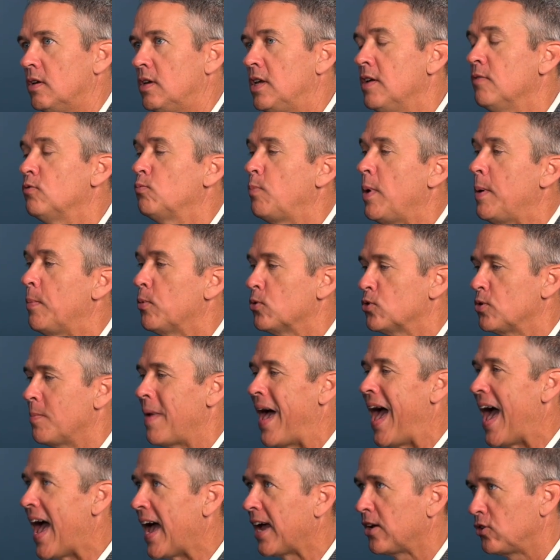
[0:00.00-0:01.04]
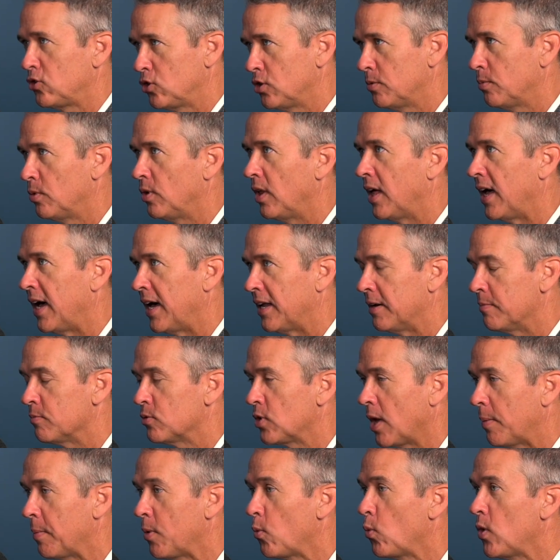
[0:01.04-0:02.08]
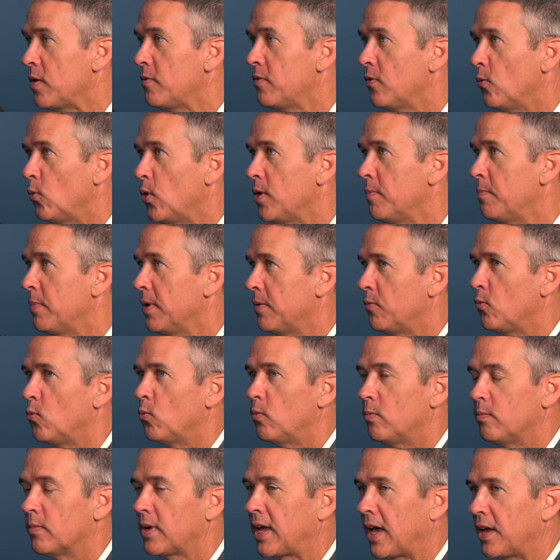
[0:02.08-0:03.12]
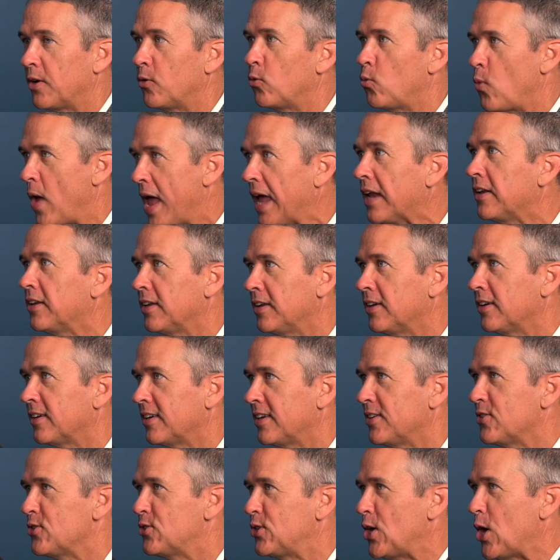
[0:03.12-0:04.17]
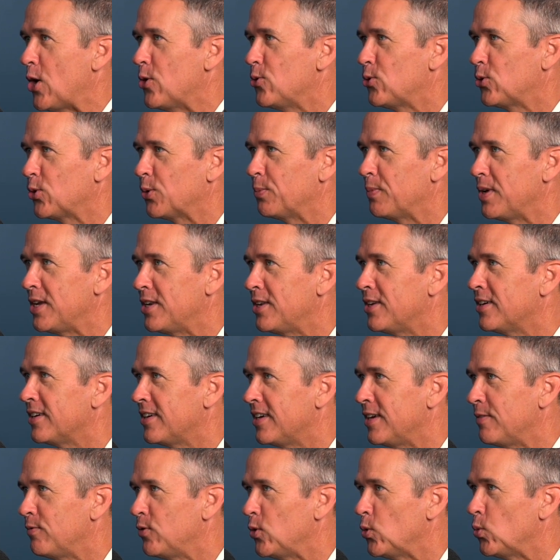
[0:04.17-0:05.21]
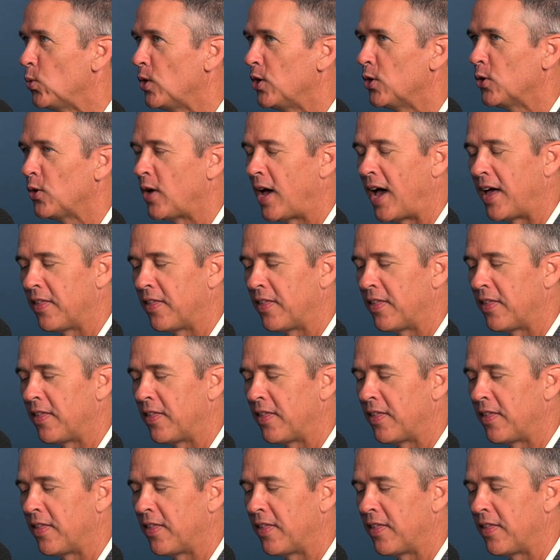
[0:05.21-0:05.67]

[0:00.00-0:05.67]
give people some actionable items. I mean, we've been kind of ranting against social media, if you will.